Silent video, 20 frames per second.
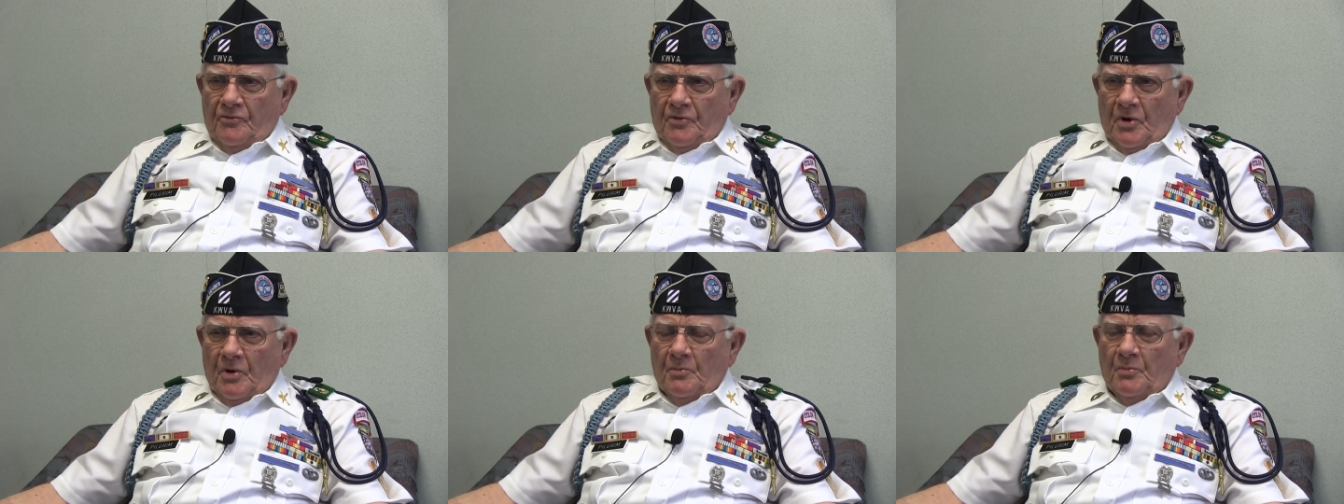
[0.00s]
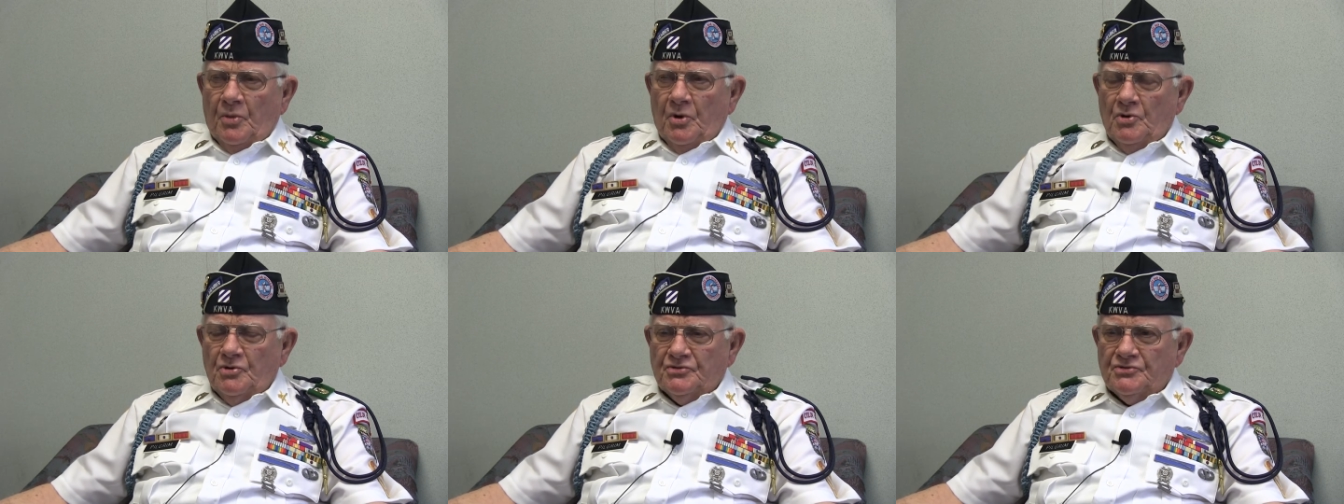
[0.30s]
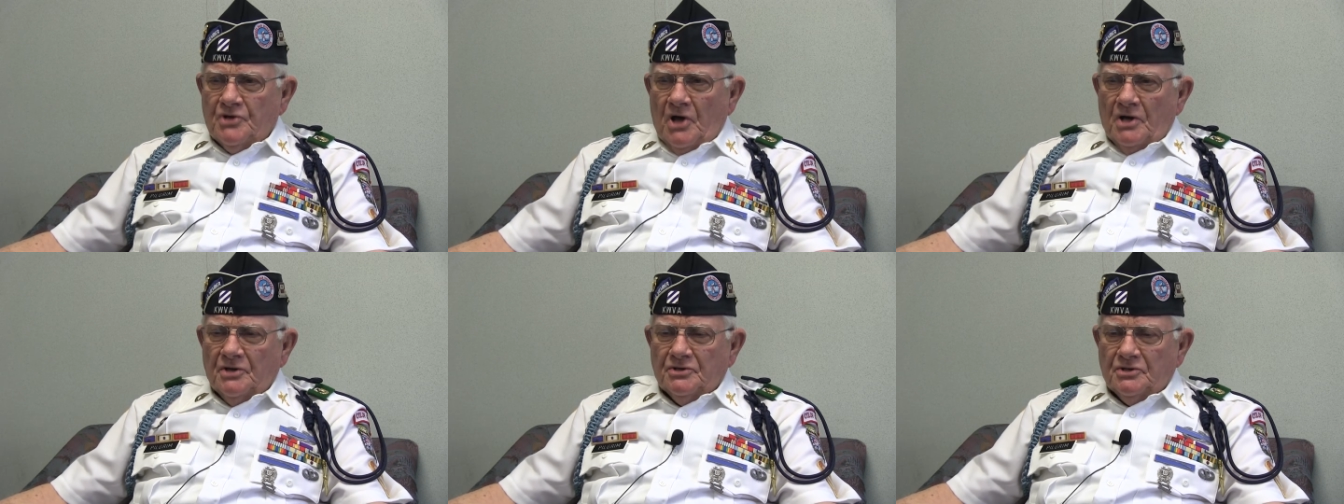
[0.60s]
from
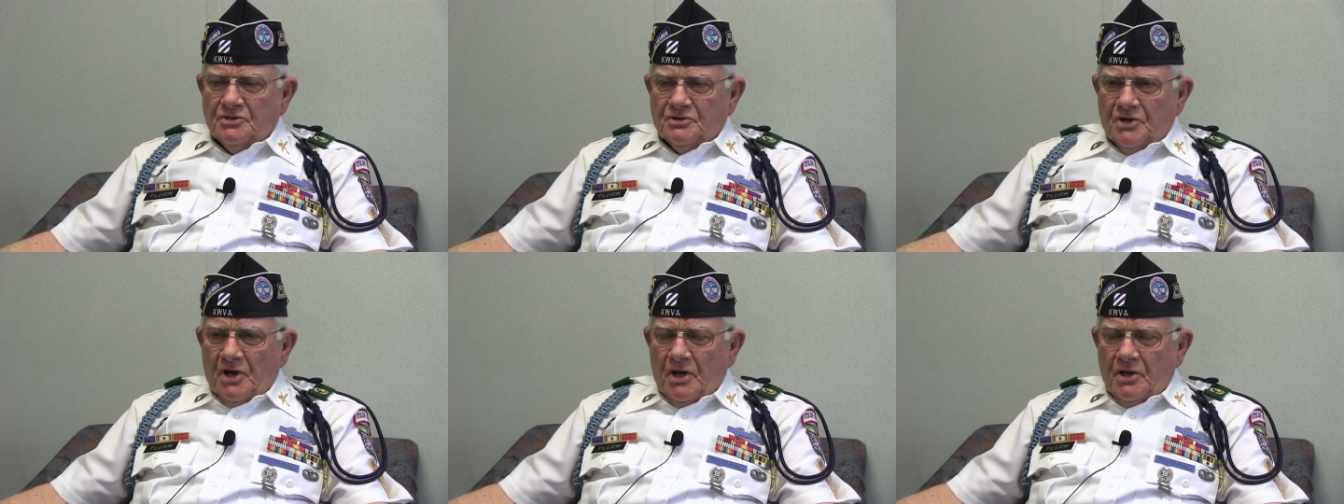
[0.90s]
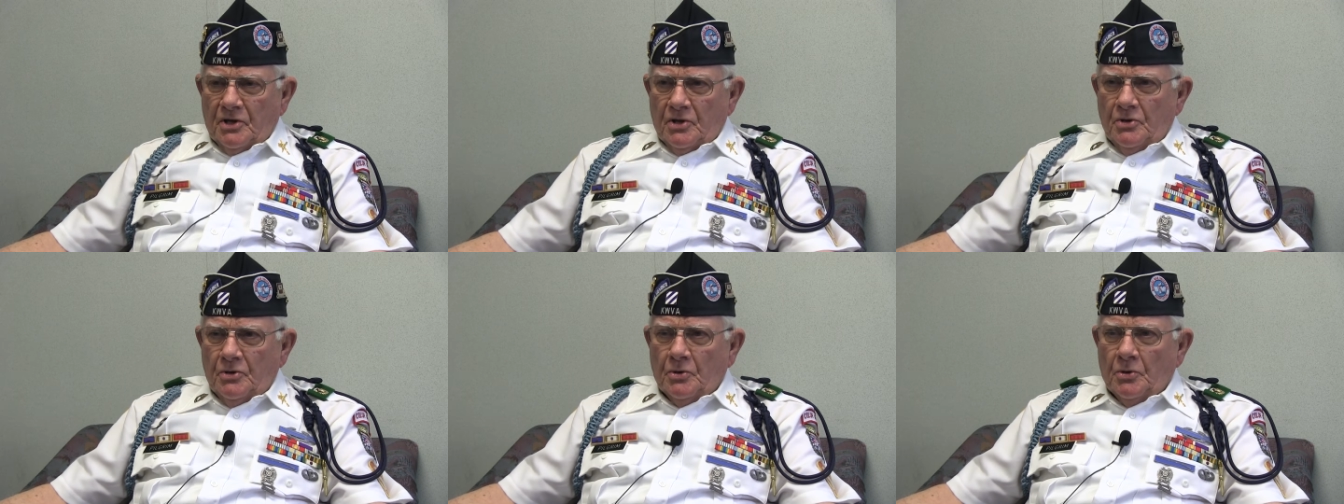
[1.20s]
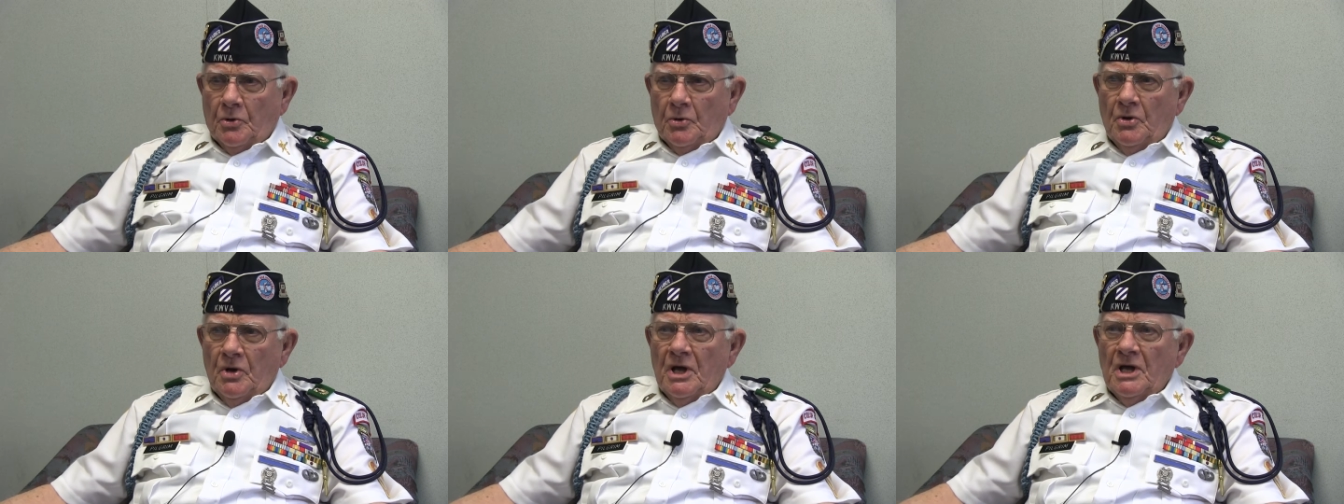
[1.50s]
Busan to
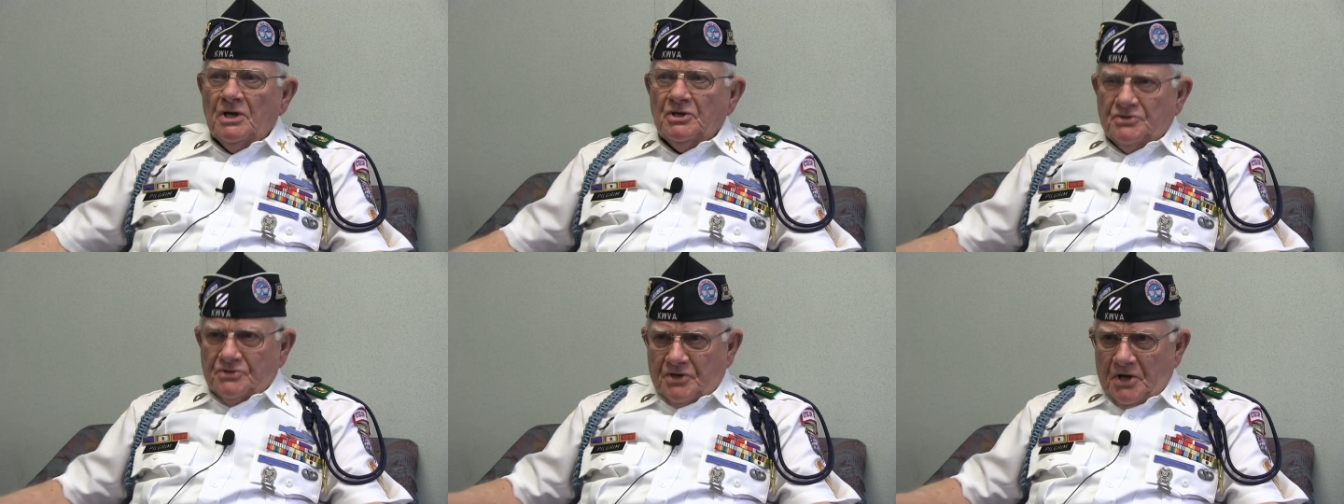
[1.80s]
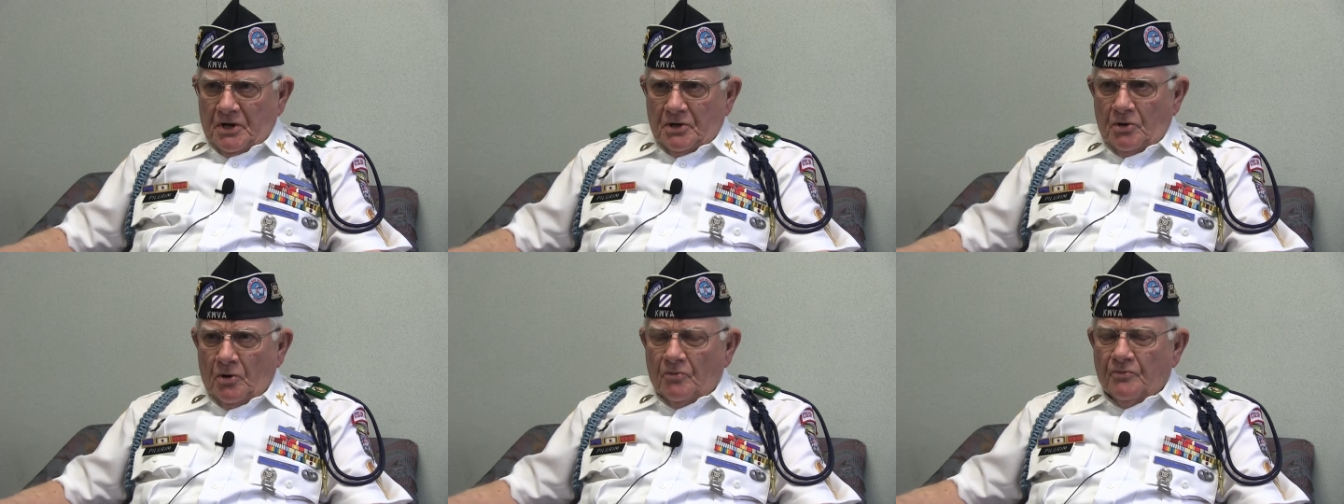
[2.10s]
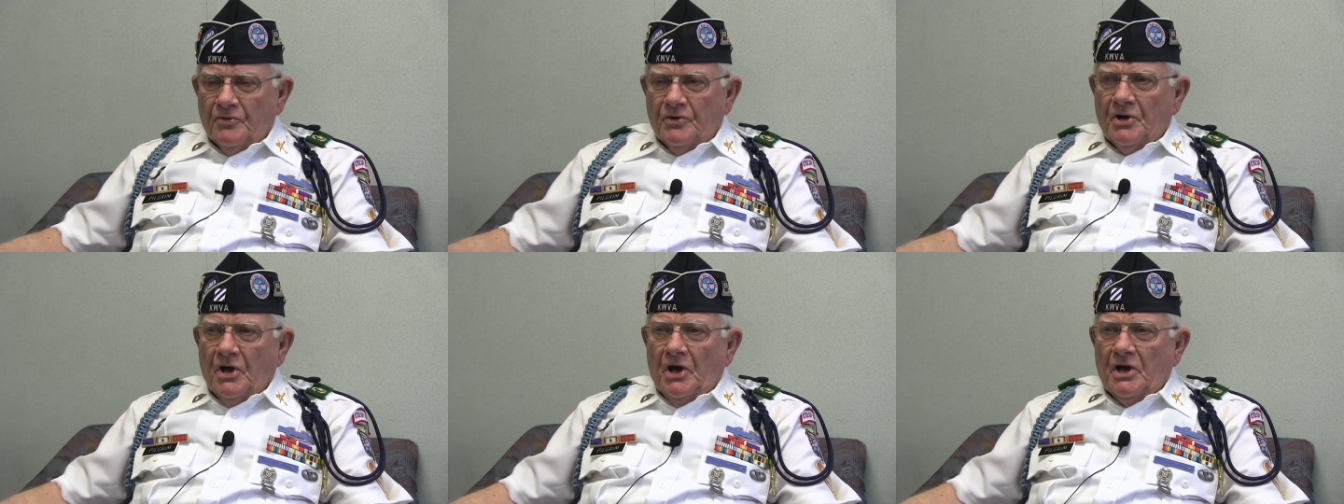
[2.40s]
Taegu. Mm-hmm. stayed
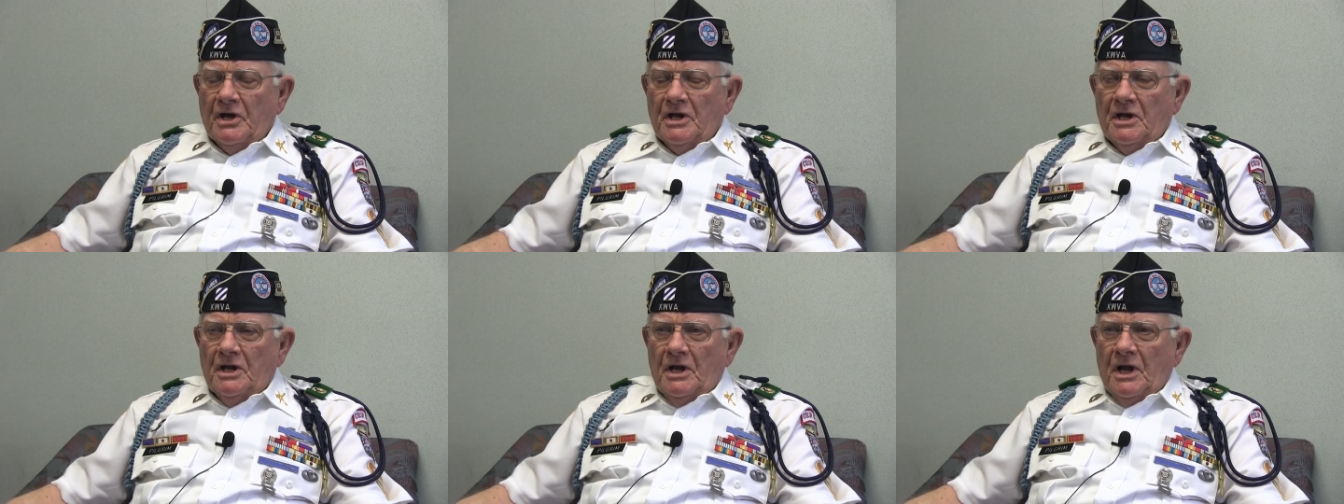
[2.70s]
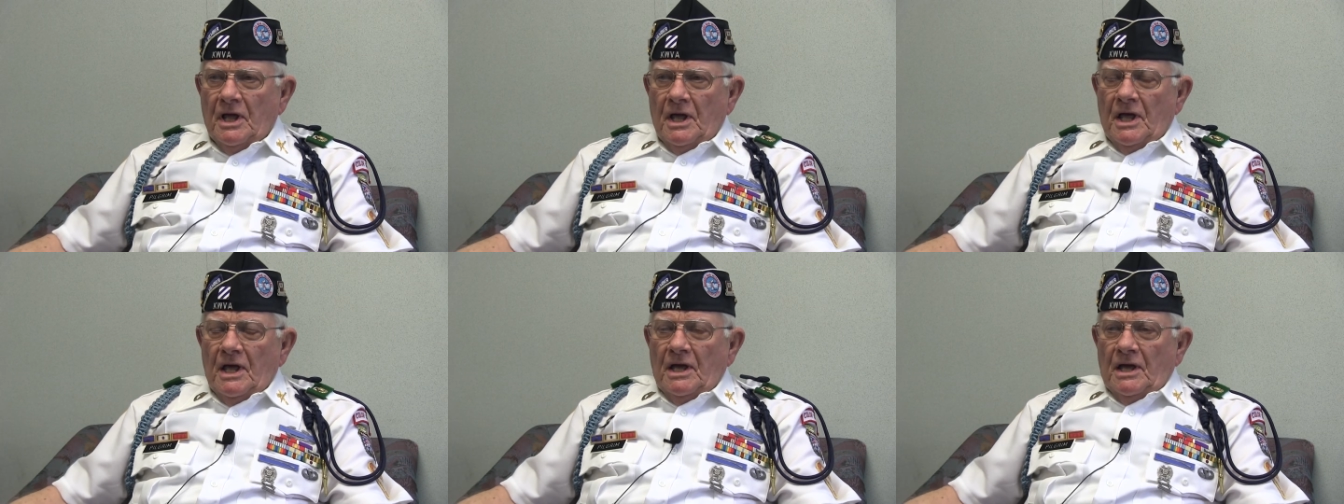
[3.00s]
overnight,